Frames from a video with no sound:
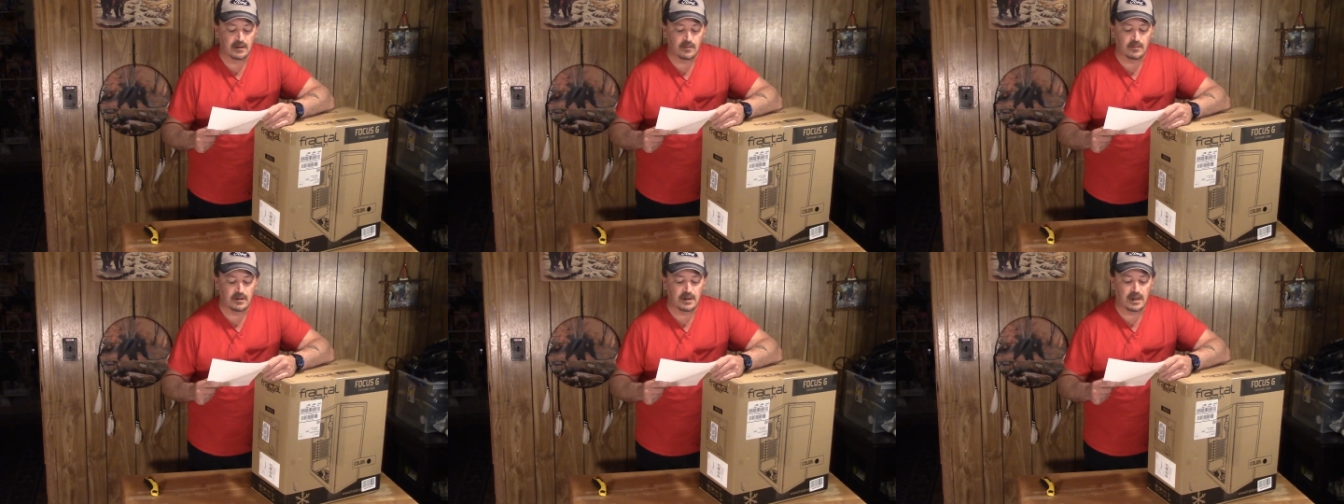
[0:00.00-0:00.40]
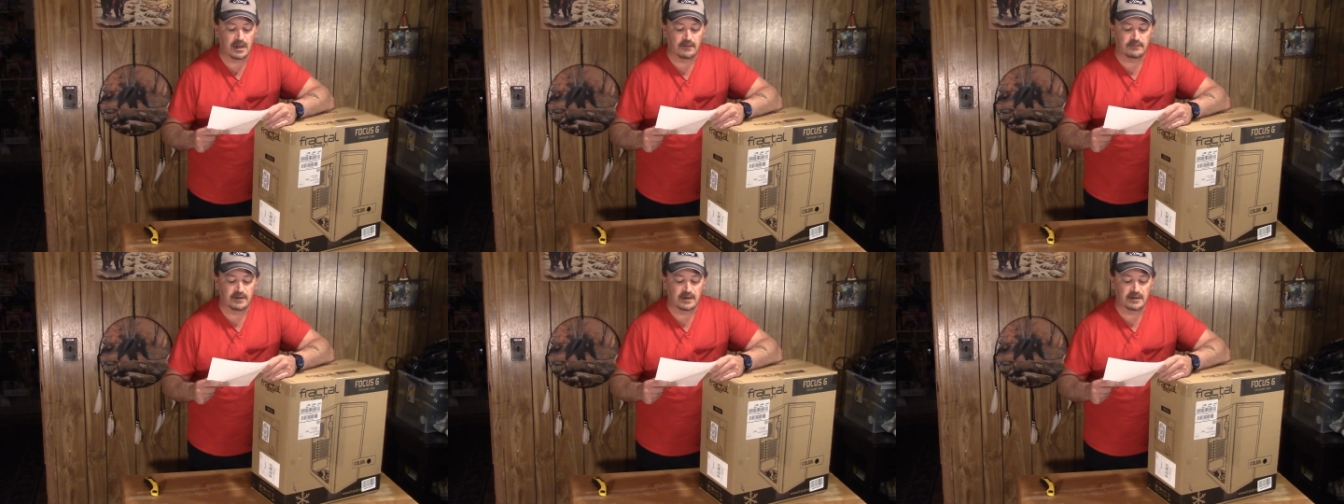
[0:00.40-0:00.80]
We
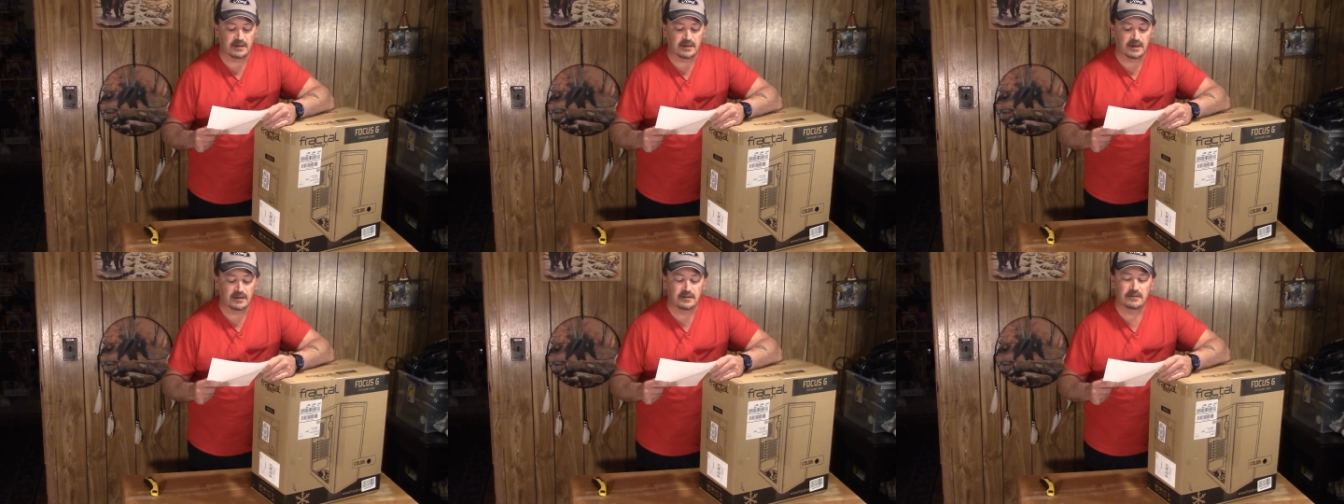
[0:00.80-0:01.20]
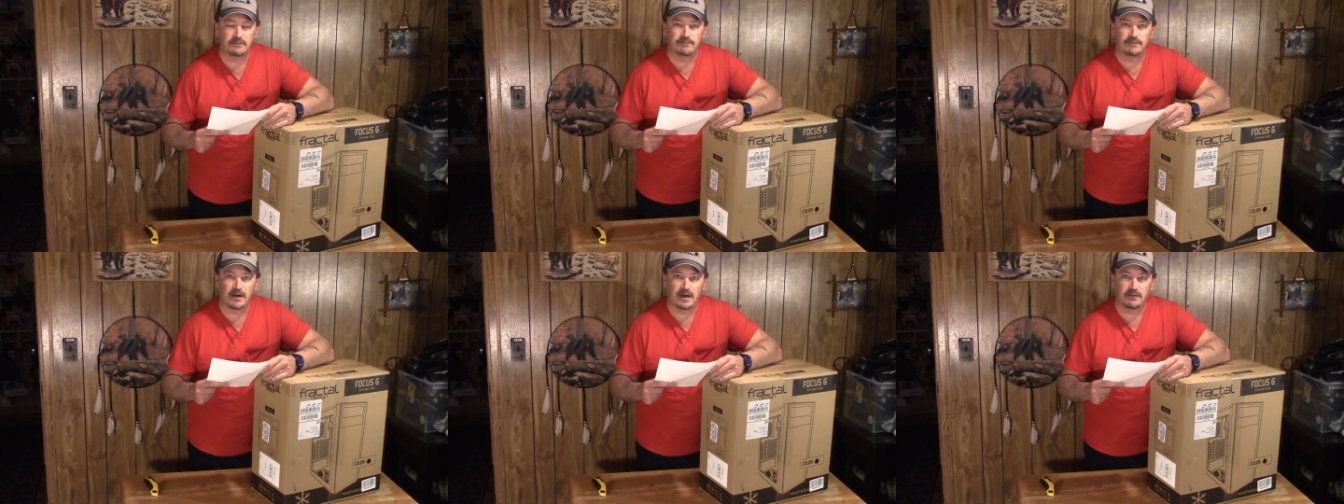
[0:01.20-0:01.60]
have dedicated
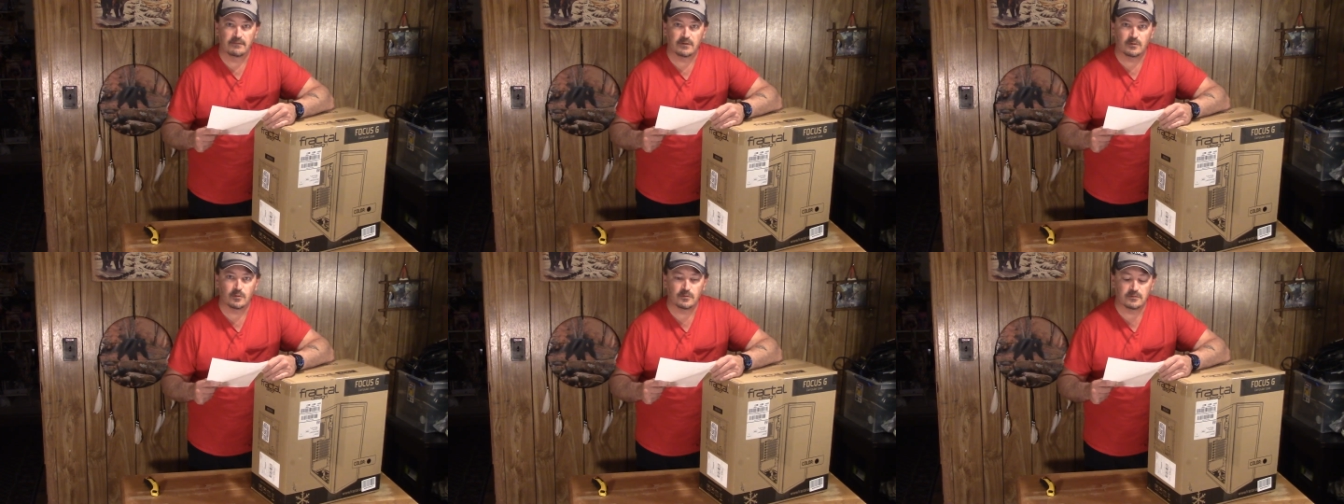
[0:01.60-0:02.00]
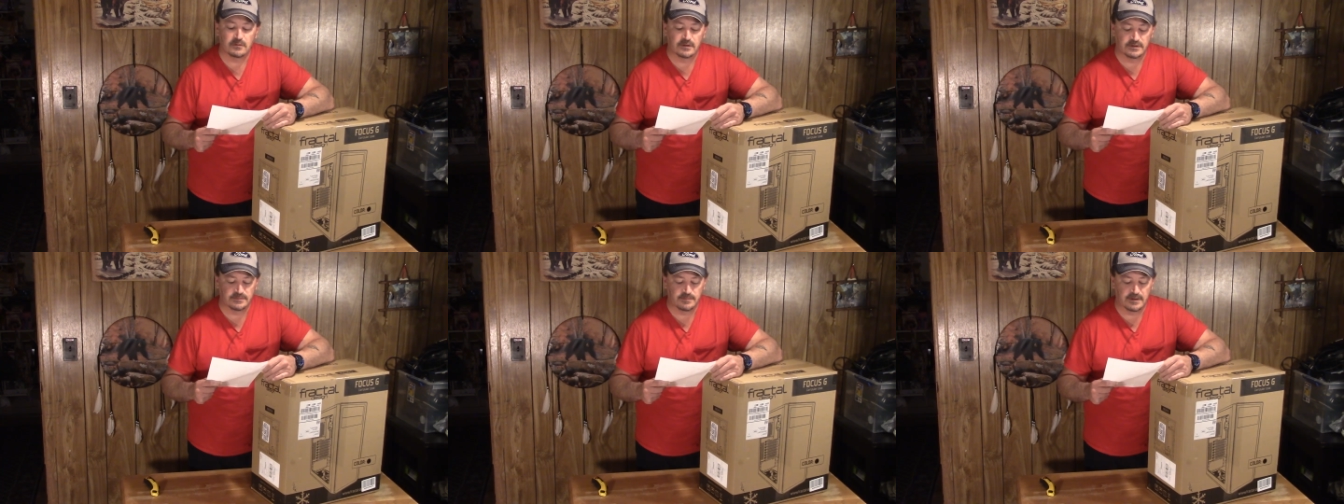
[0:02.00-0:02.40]
five and a quarter
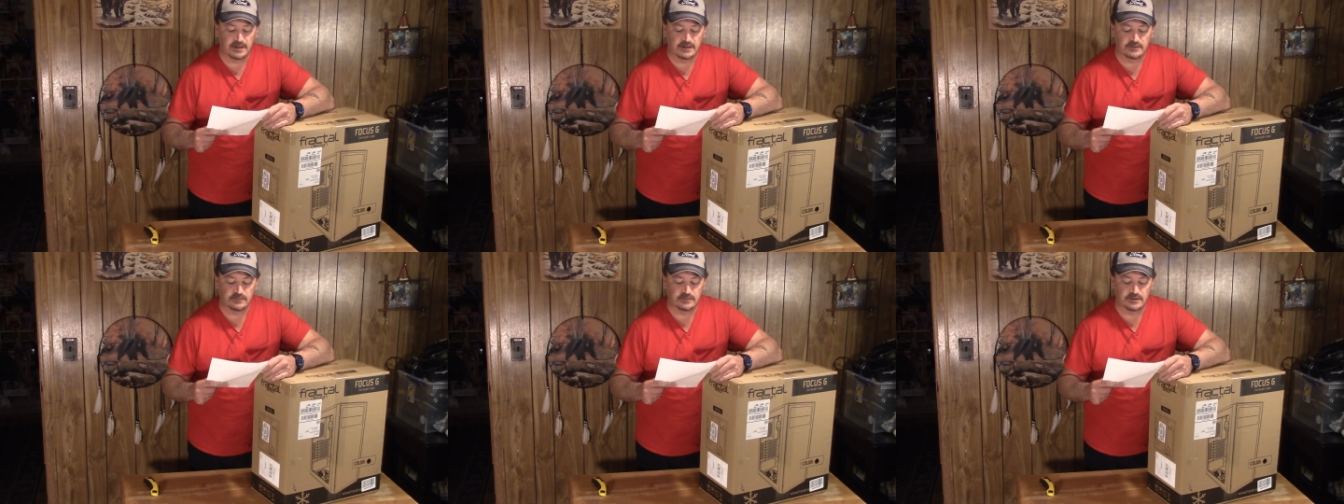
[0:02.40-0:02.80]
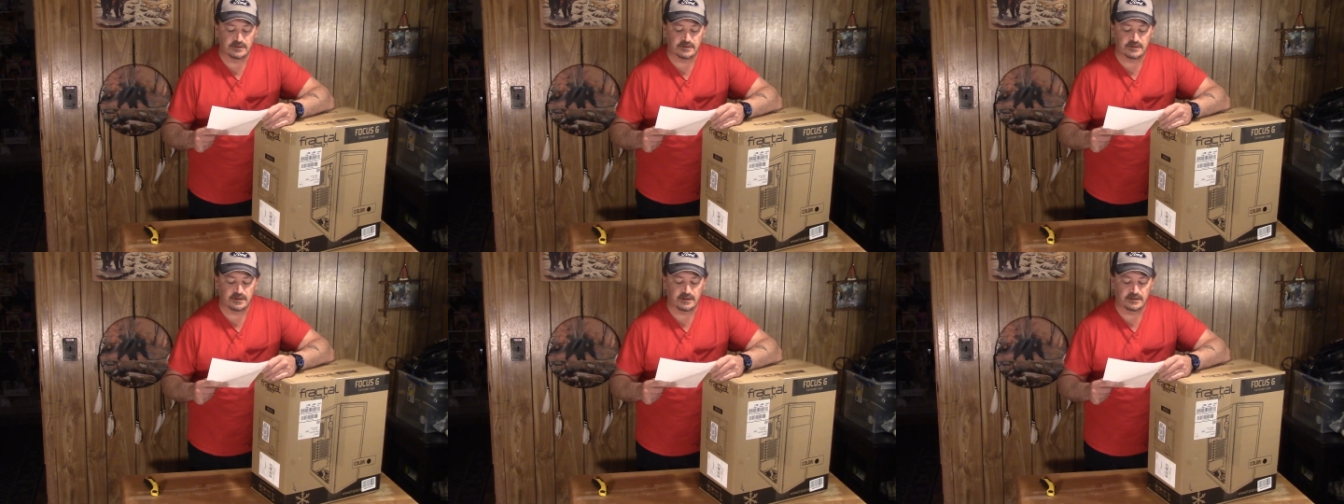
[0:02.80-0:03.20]
inch bays on
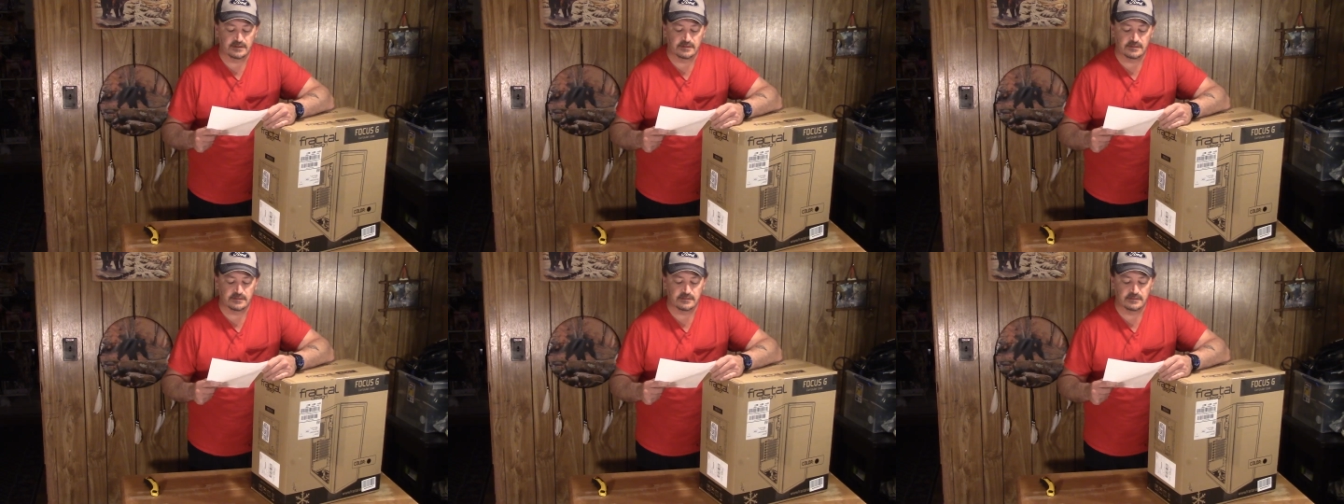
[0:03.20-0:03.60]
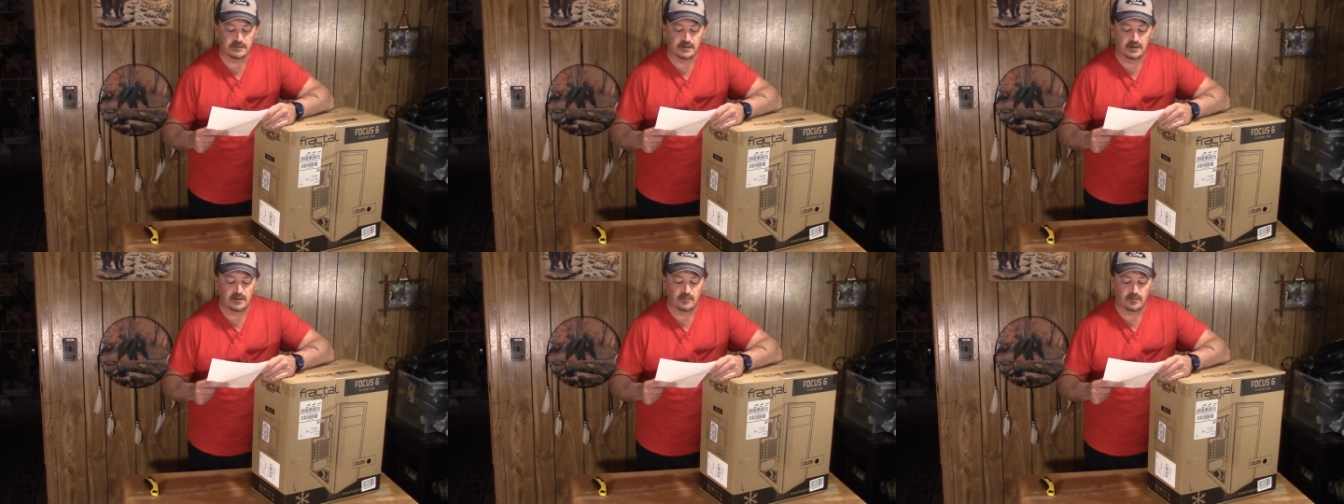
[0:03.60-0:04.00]
this case
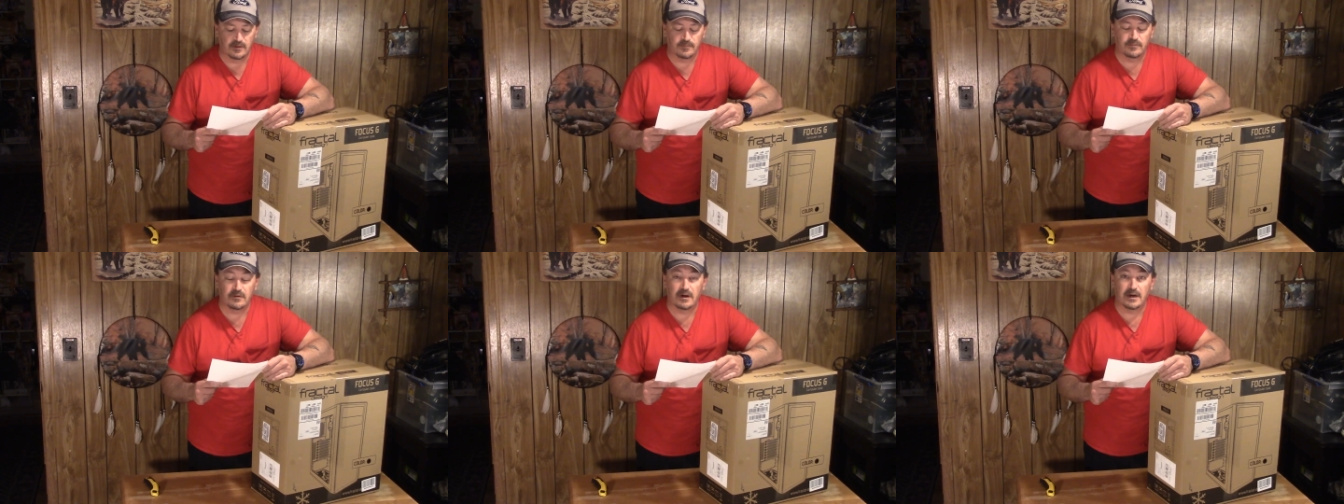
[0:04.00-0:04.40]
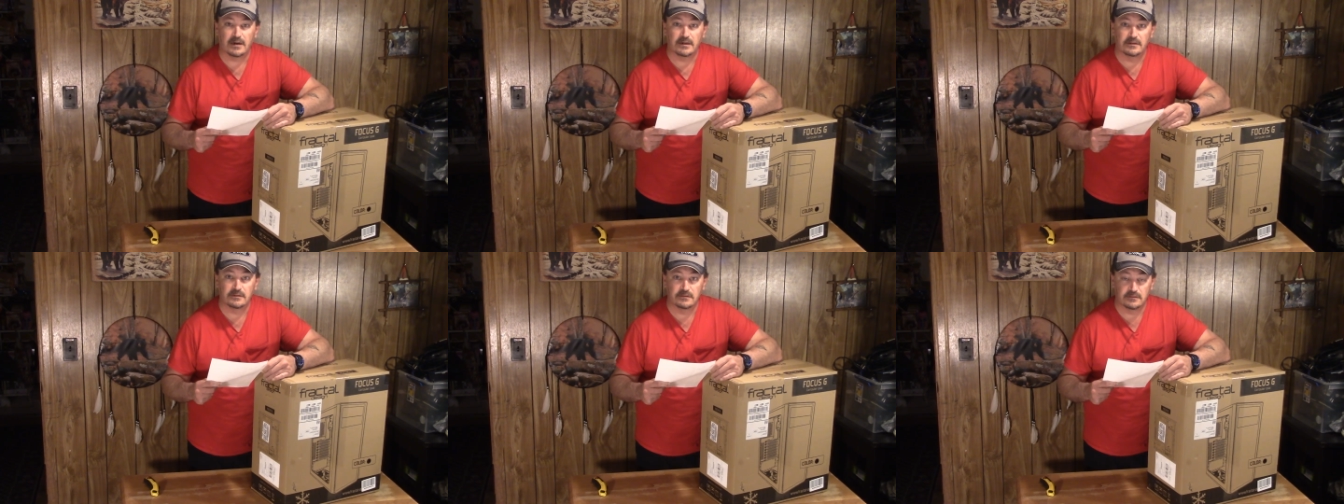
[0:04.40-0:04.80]
with
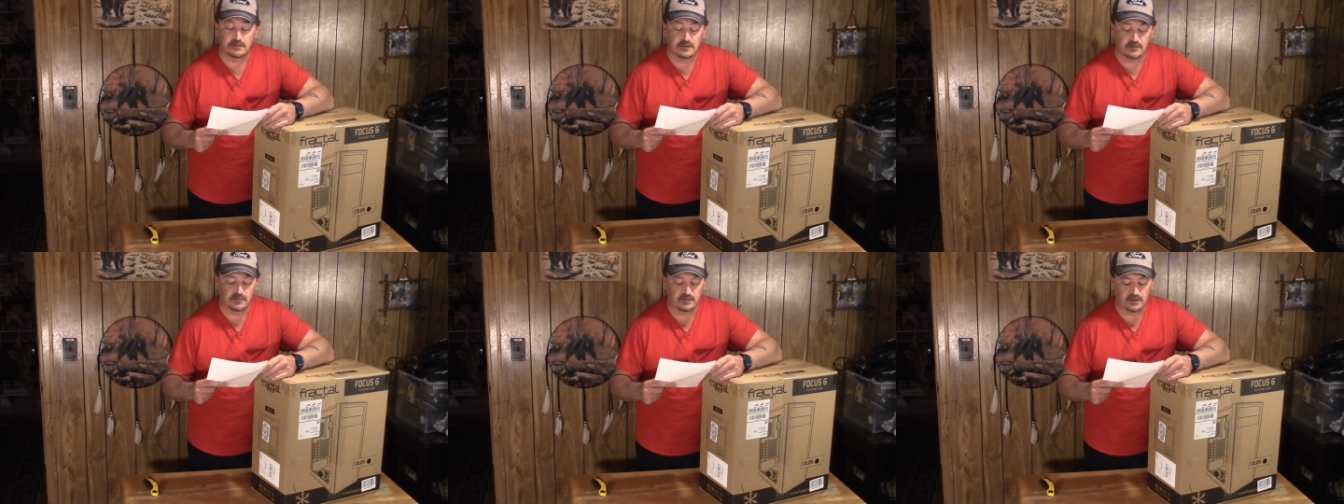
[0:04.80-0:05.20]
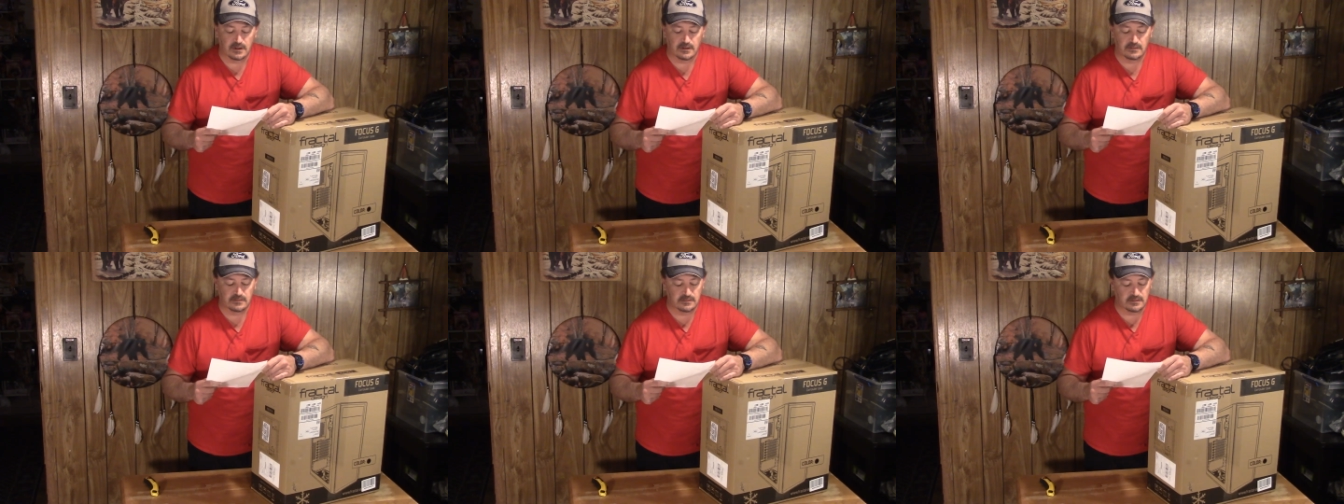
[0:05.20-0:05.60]
brackets. There's two of
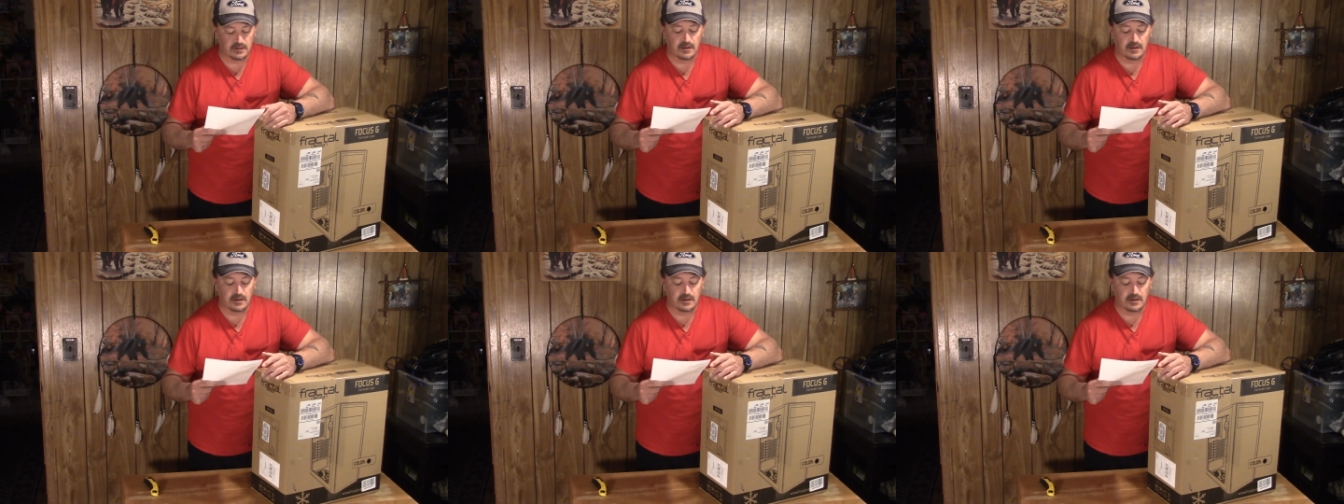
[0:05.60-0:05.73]
those.